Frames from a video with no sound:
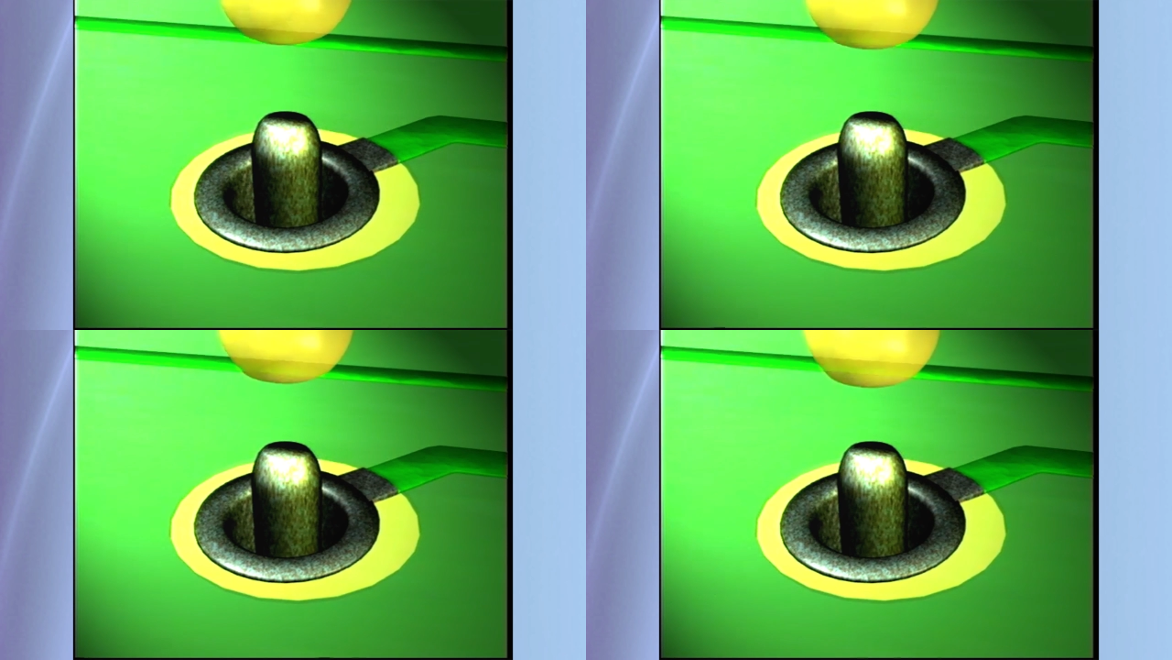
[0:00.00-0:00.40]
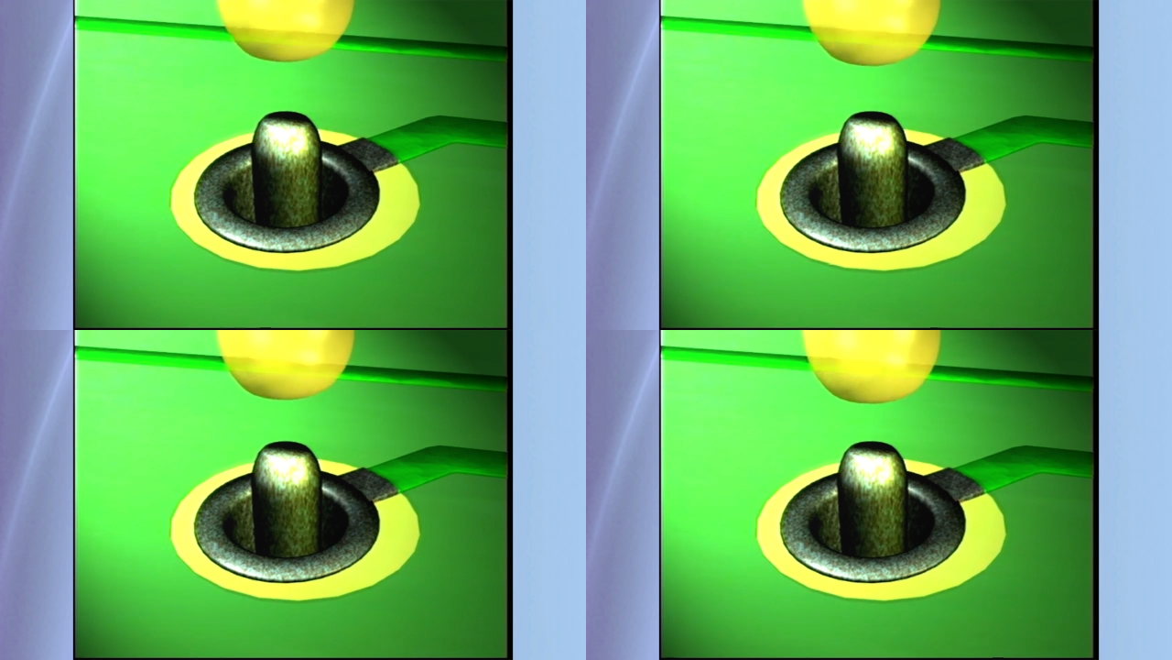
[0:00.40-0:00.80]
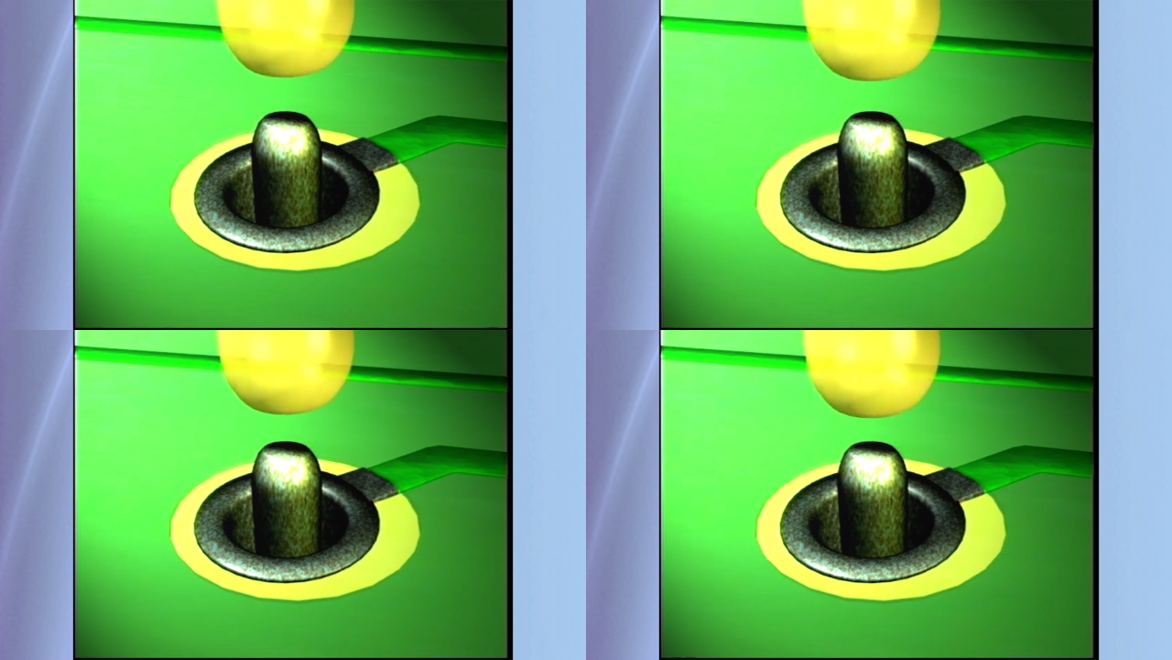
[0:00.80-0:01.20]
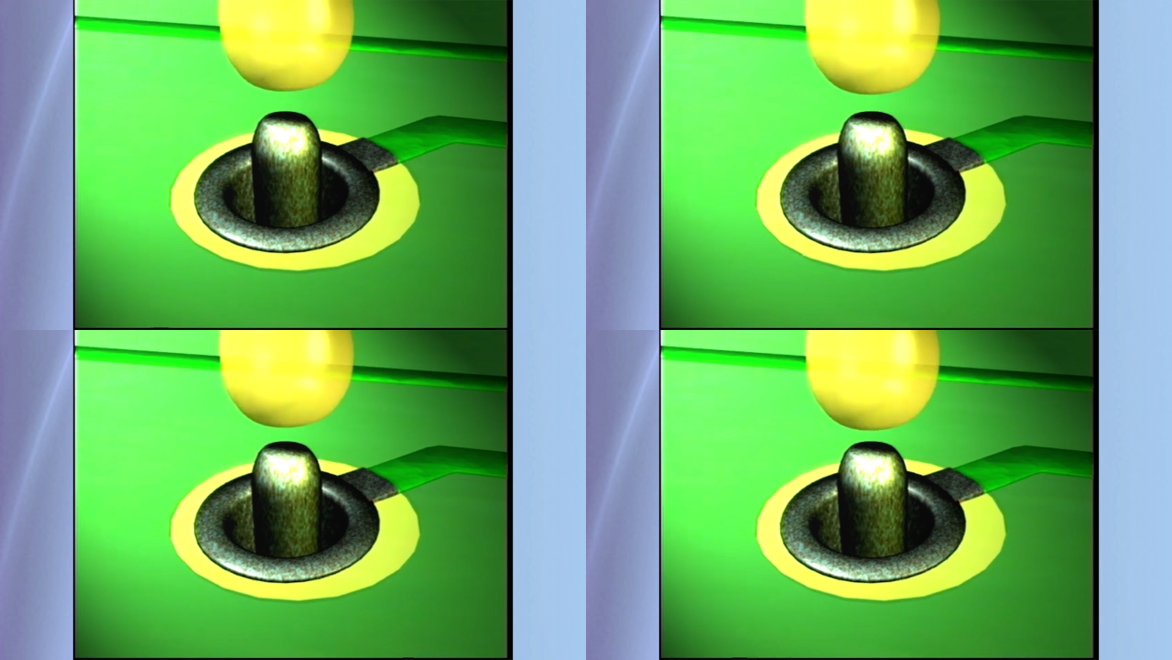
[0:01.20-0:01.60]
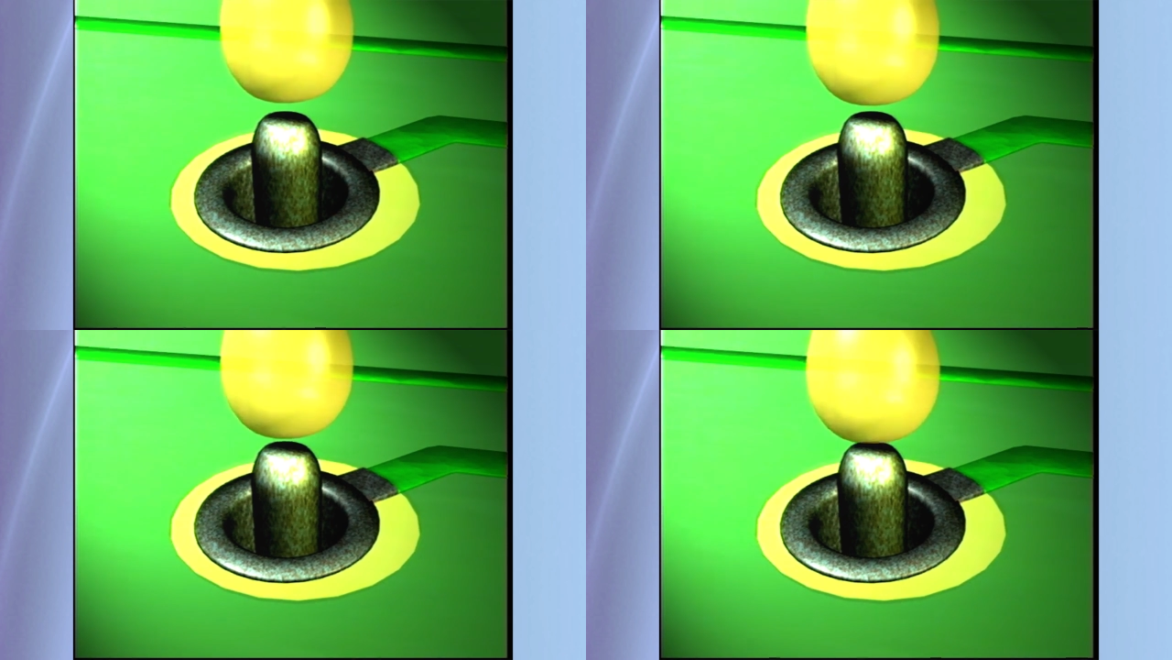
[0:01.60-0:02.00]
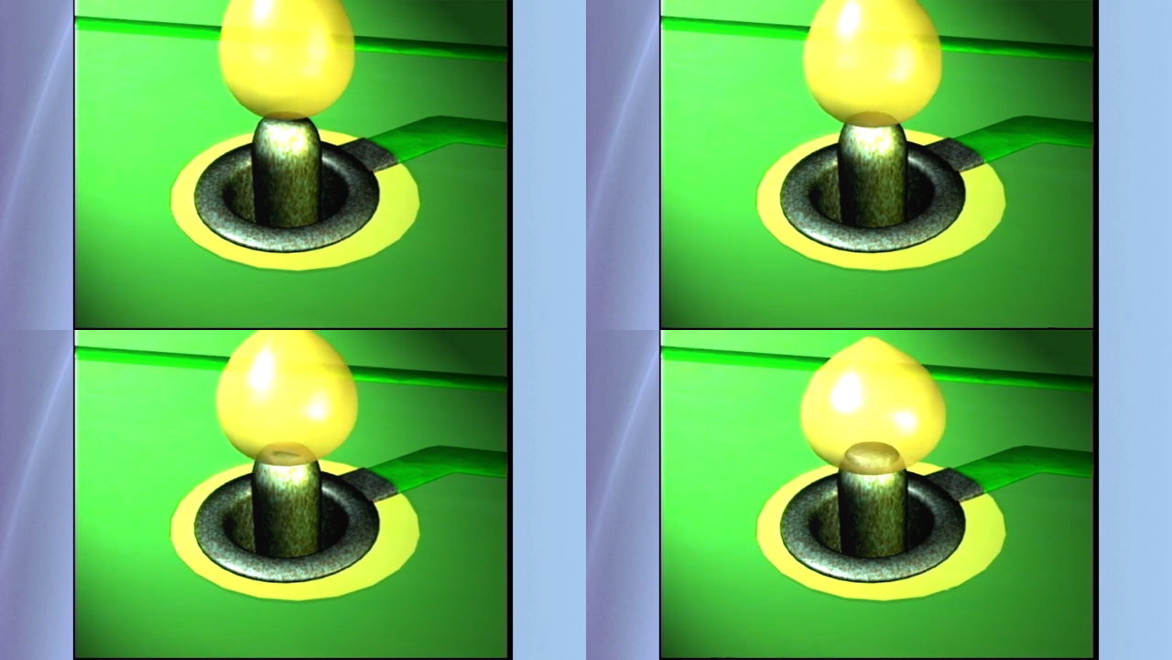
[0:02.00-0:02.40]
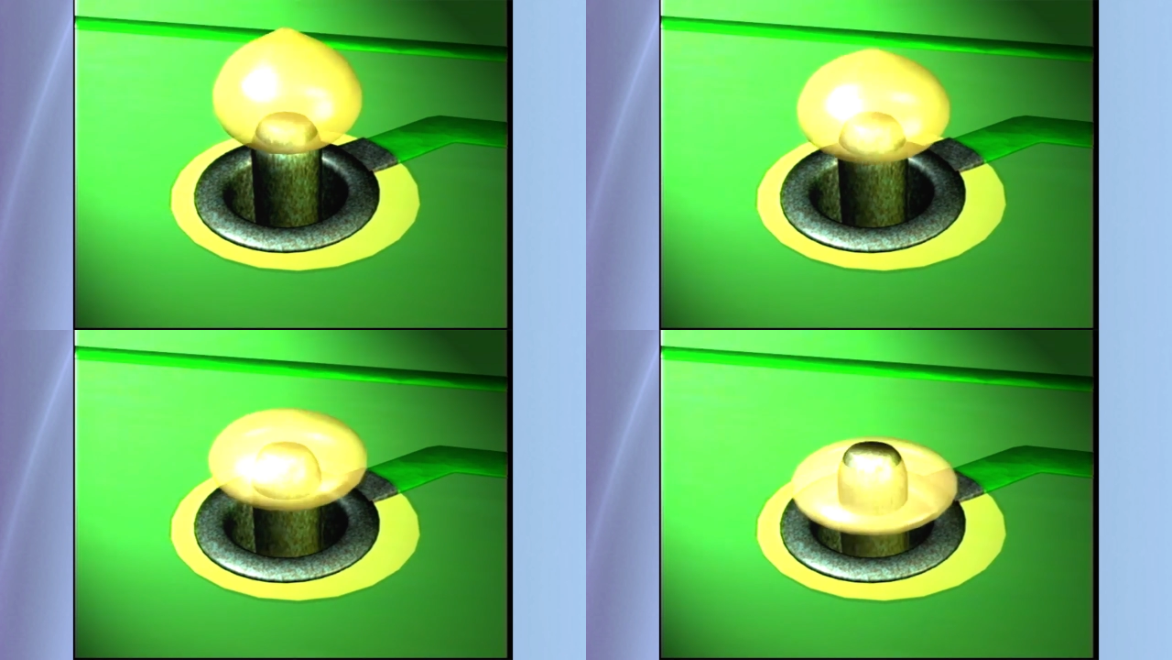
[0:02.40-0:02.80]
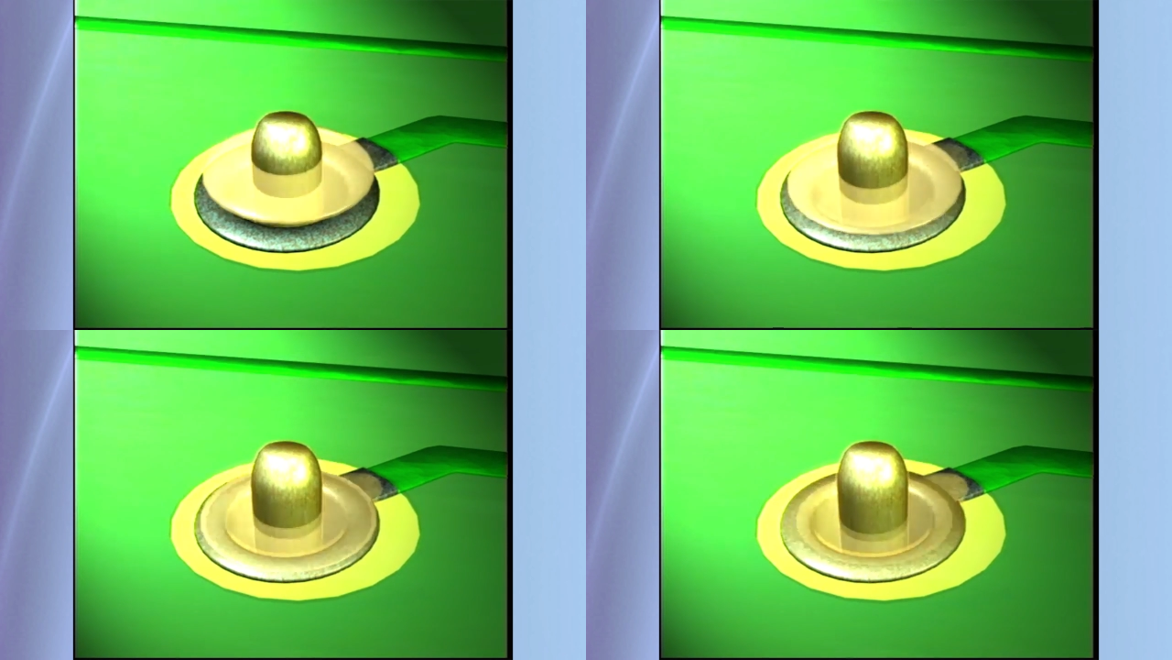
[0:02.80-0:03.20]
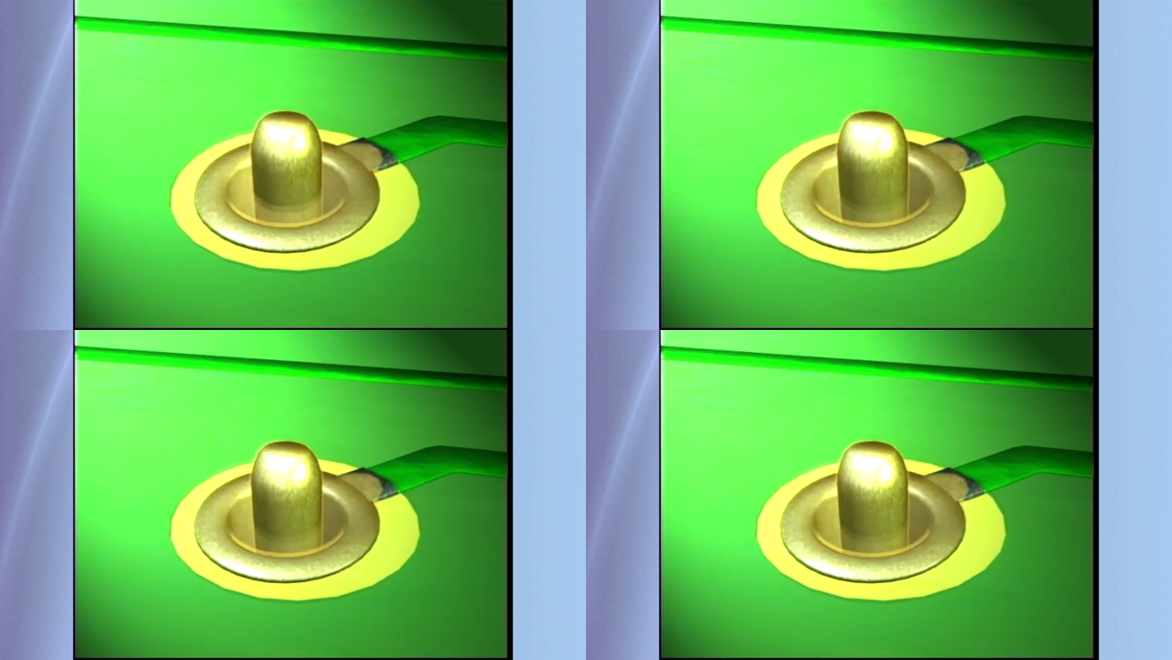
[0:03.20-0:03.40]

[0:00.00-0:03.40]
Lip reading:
(no speaker visible)